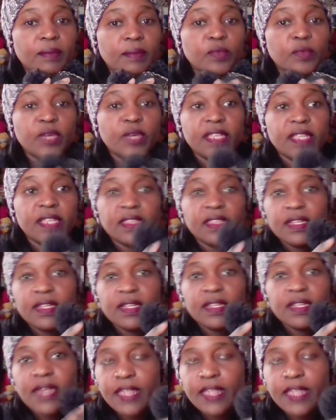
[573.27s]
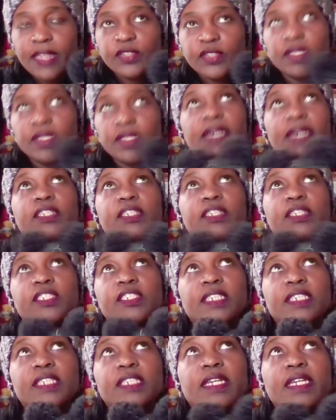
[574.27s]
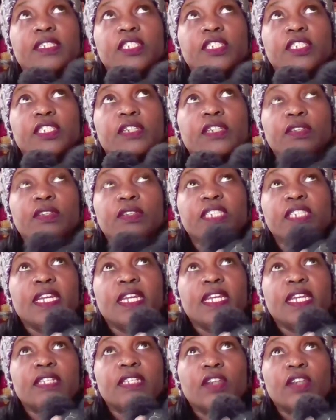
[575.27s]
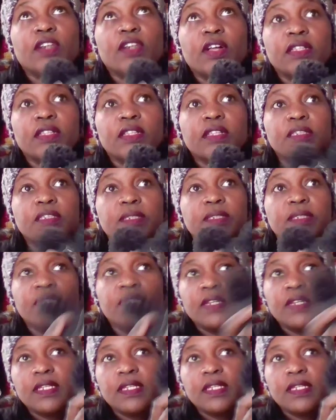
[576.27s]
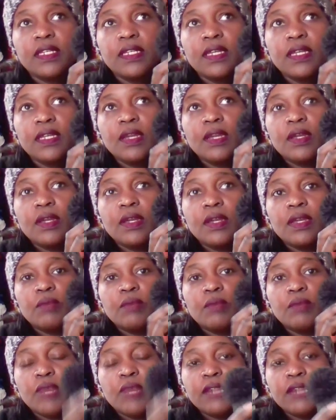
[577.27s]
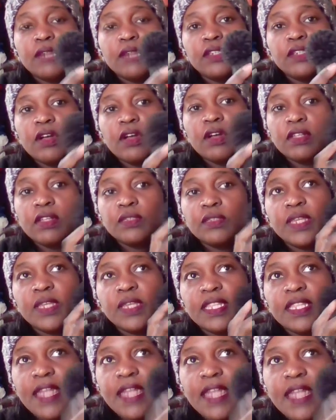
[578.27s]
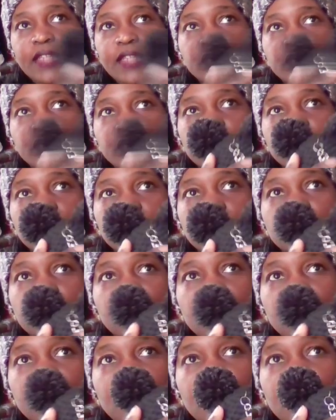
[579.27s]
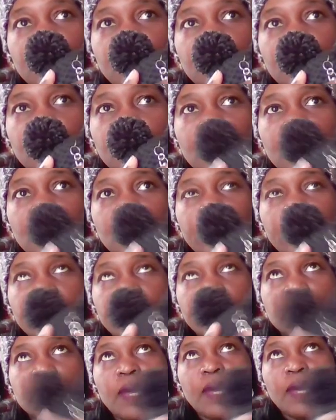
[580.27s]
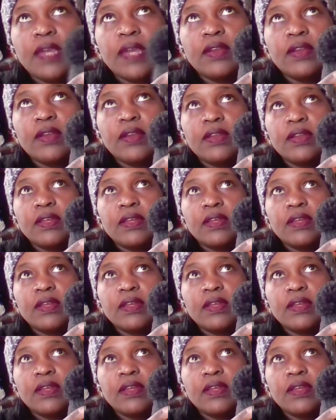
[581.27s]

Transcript: with natural, how does she say it? She crocheted dolls, specifically brown dolls with natural hair inspired,